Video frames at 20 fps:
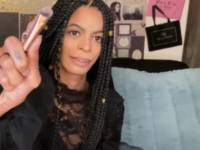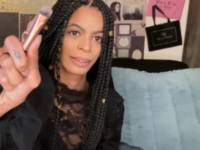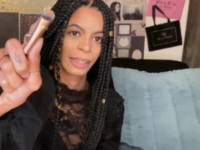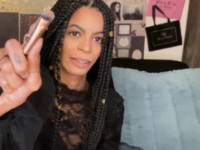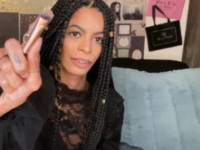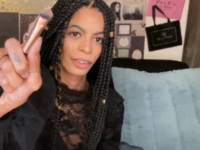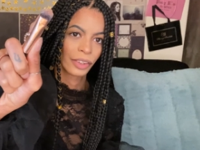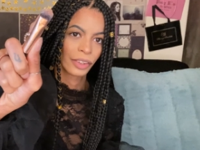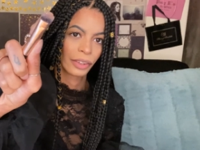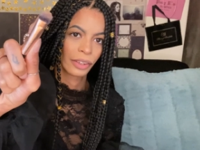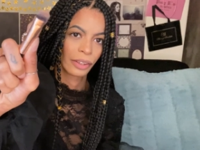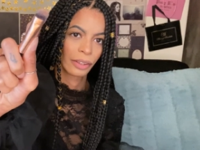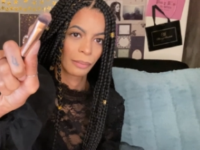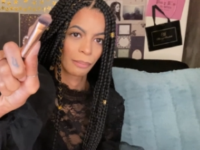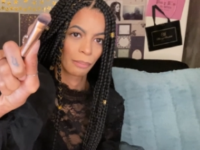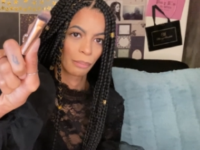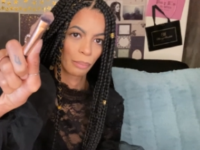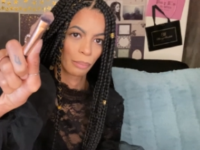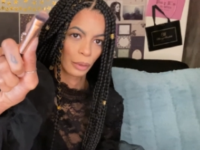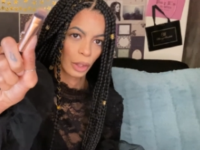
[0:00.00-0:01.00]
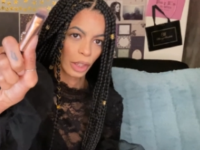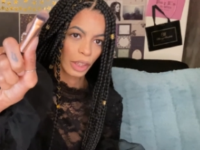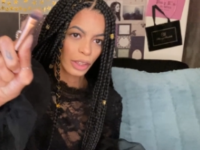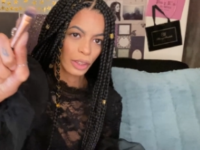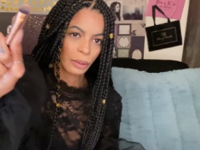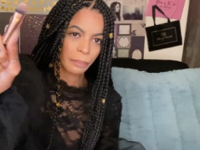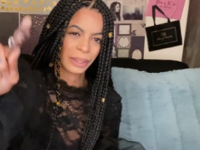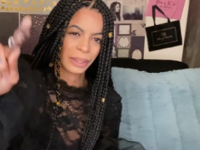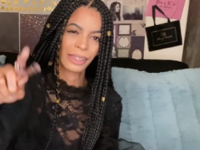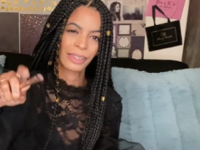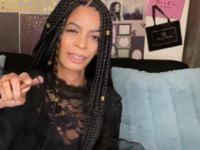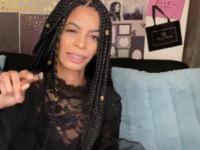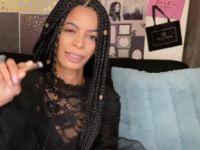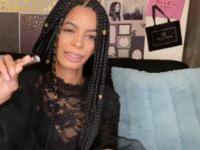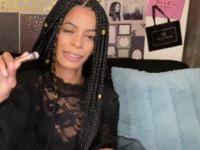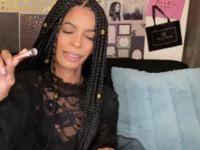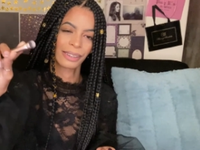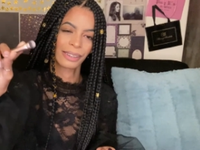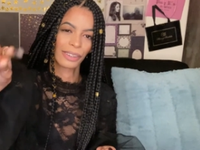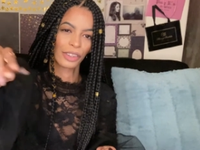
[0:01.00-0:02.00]
denser brush, because
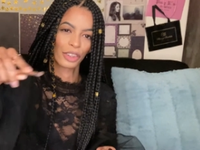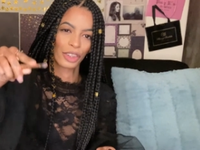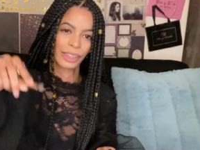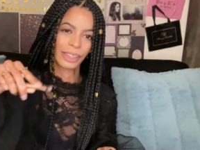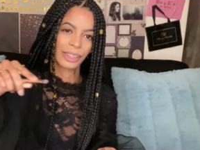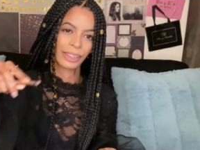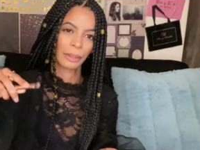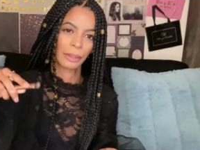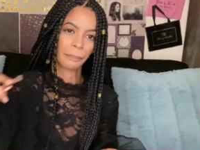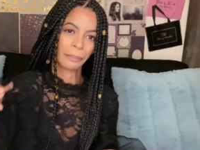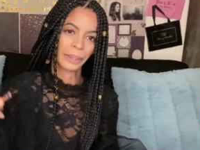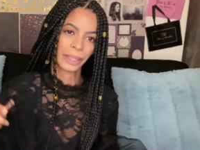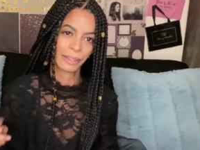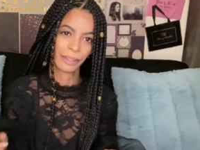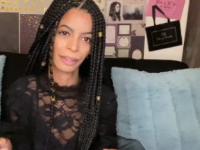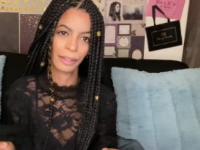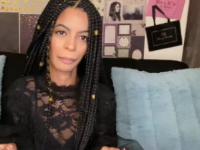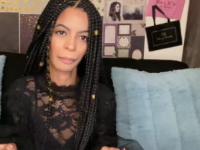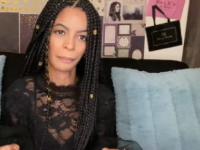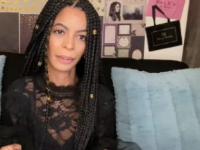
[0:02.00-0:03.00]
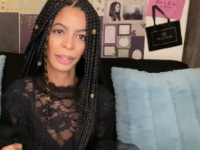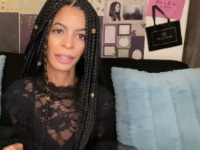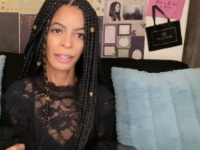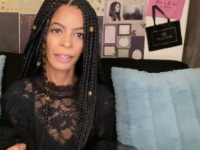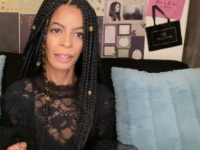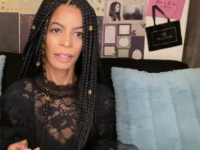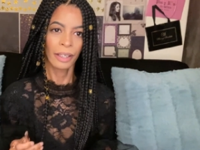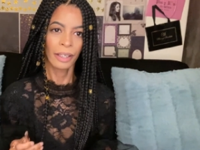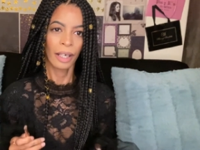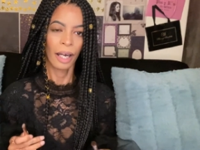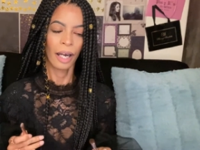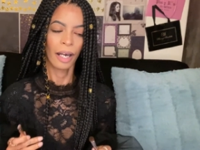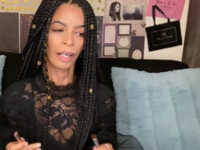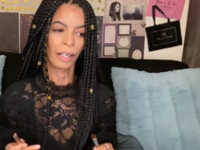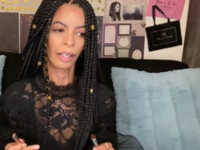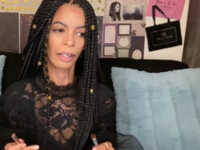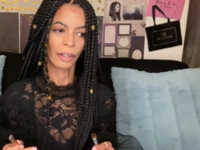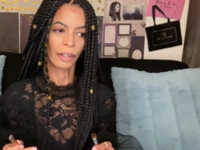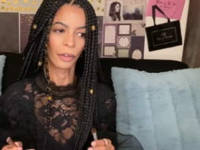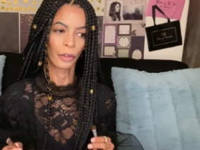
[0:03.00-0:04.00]
it's just going to pick up
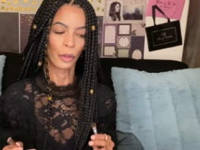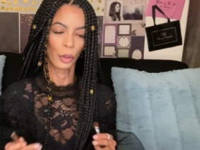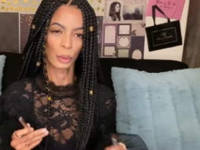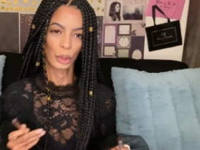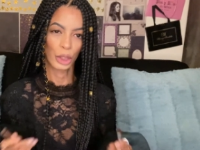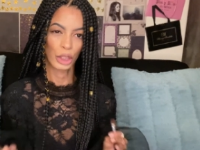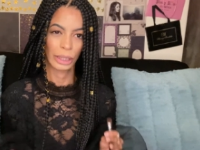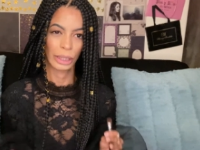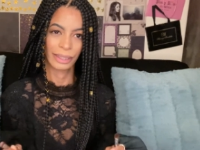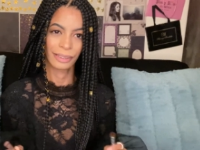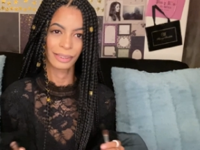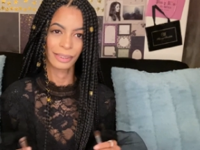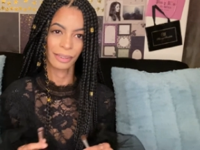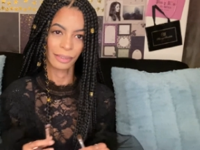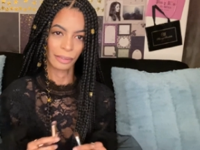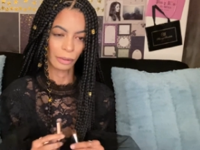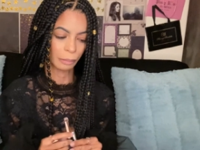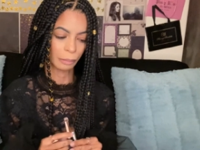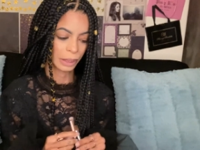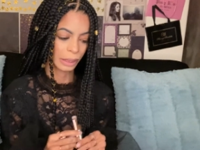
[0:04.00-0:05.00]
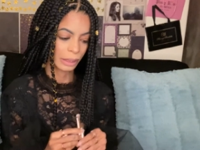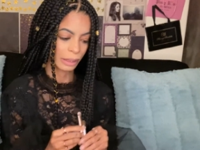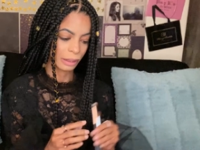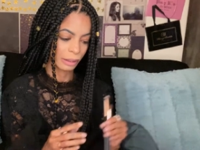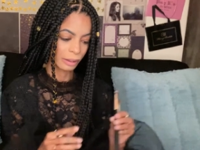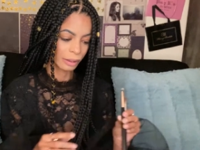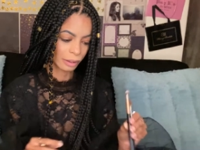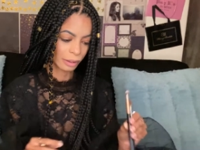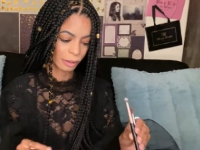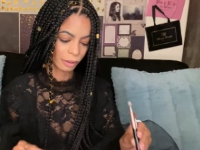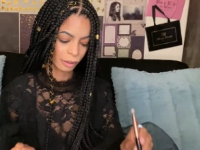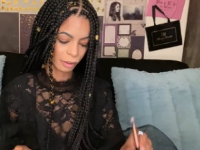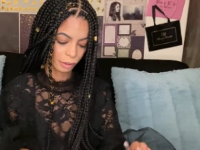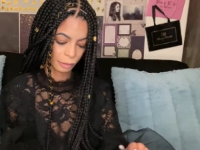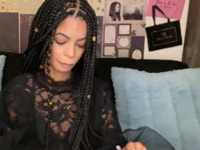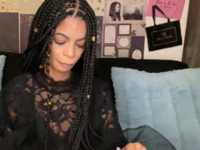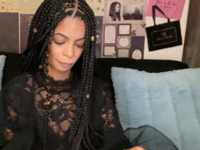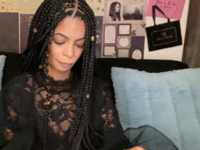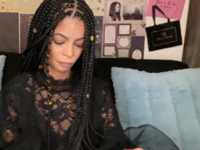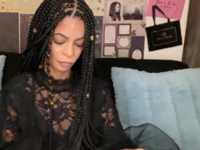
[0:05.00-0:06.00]
those shades a little bit easier.
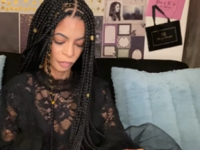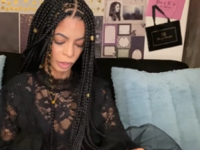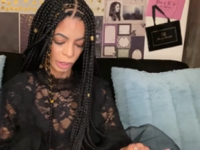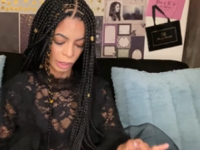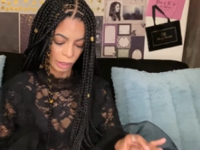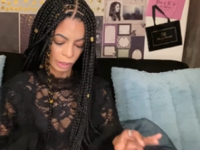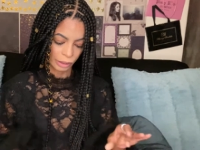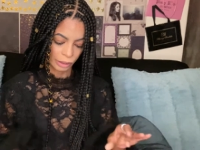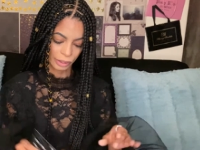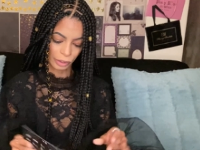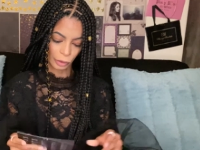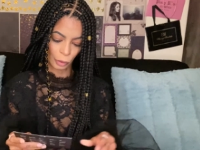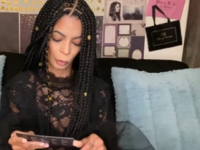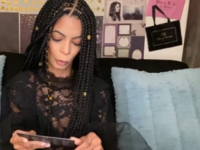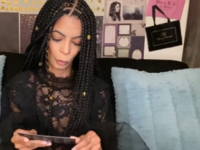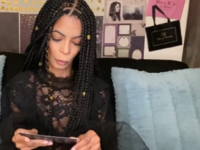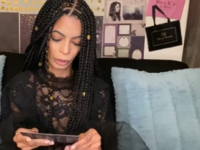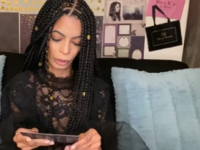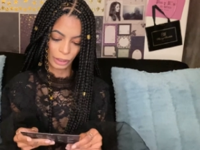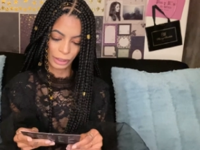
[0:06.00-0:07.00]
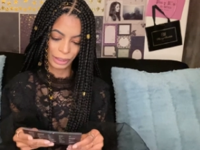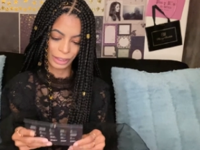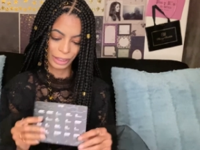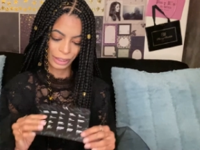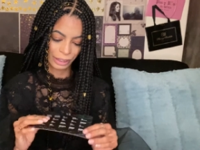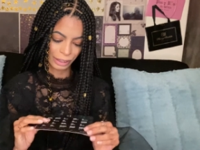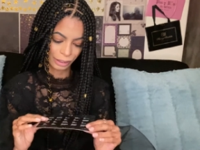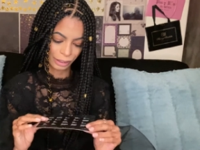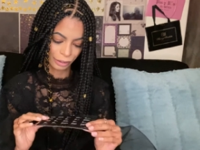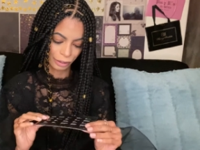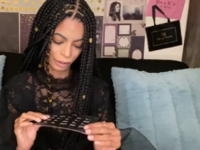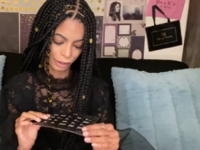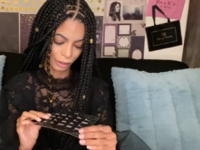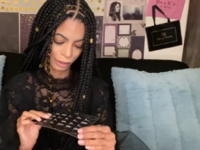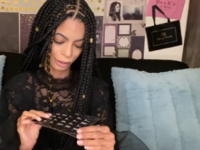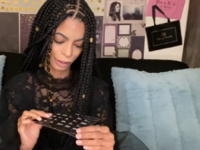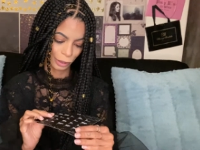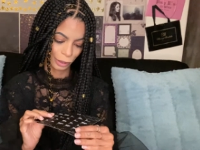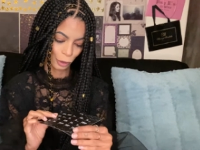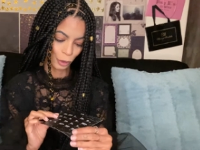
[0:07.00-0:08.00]
So Nikki did
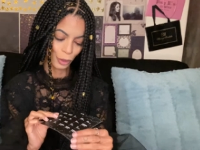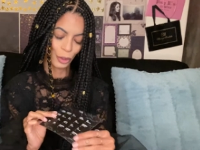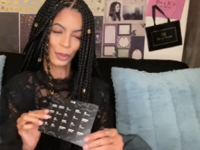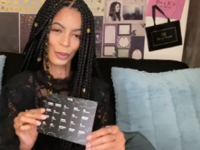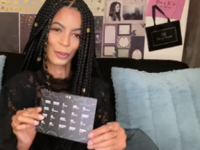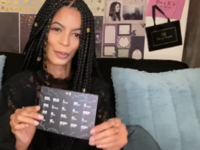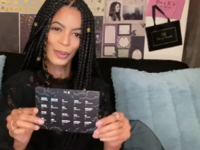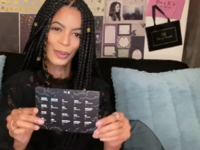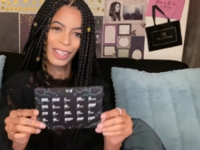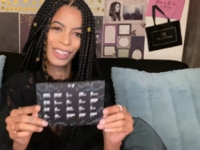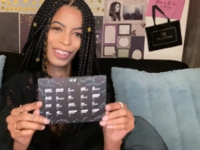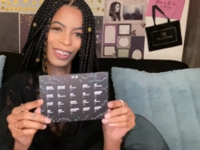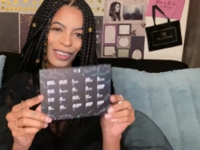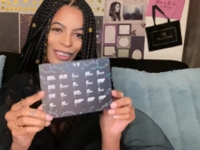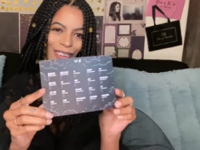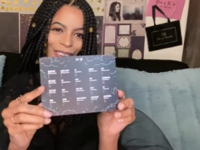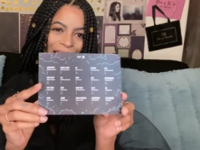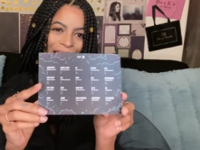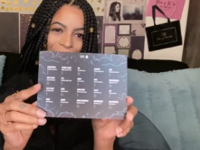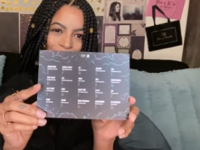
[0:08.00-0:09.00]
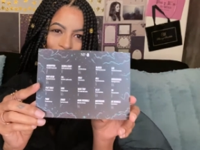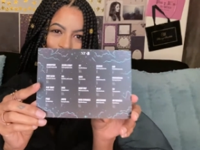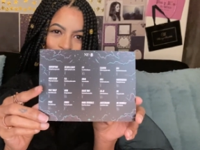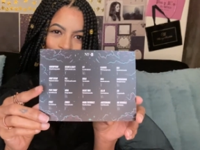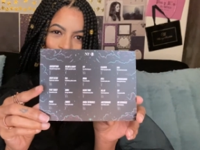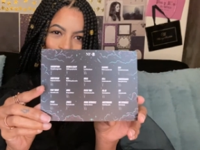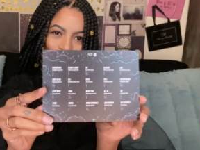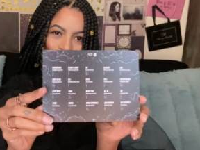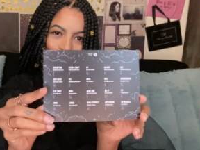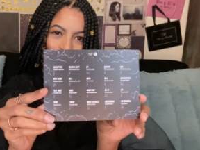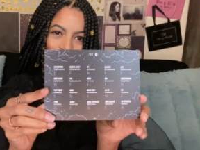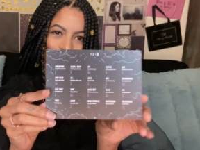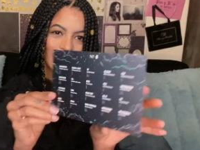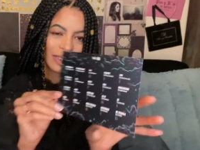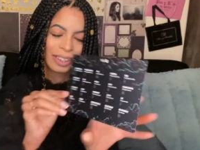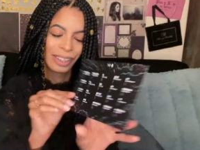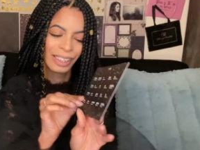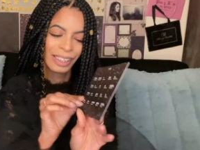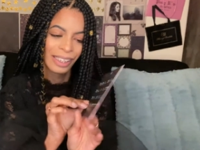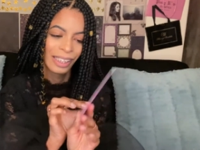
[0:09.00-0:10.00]
include a little how-to
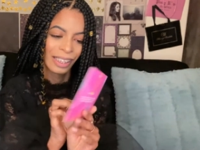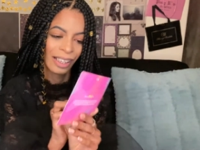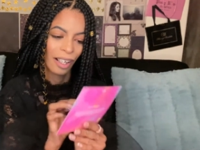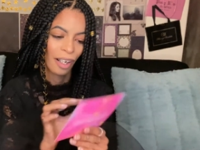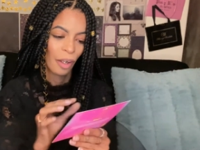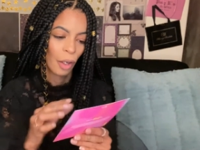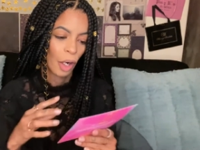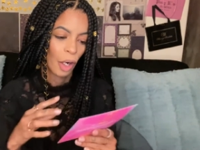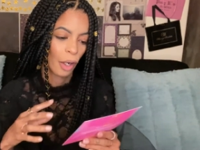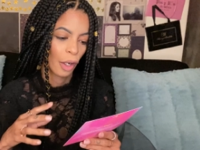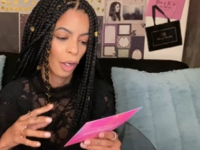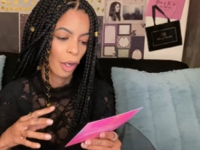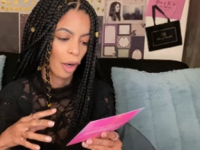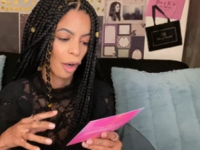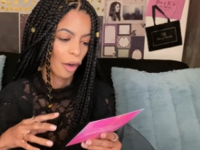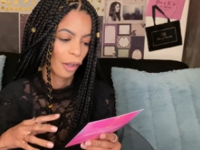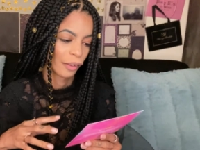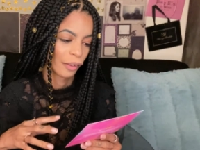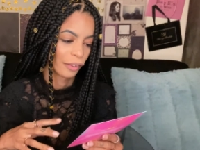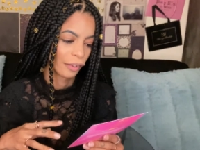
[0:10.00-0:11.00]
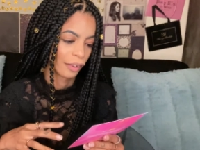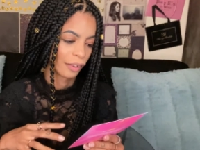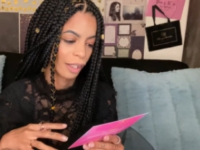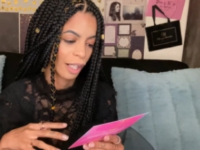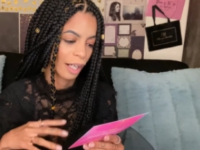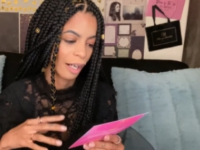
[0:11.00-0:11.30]
on